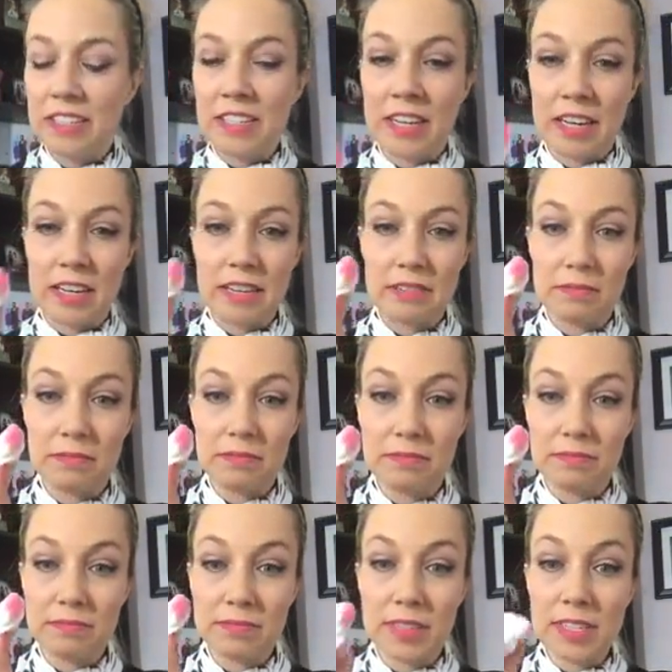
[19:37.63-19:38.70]
Look,
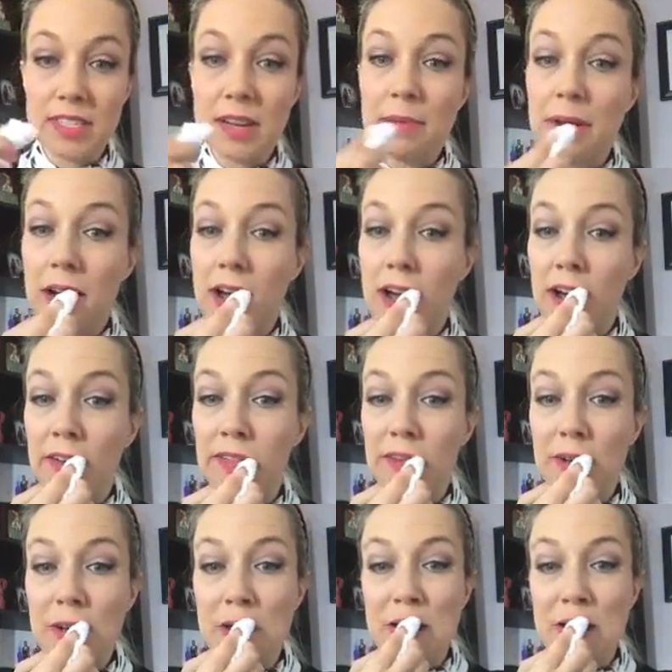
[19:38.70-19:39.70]
it's coming off.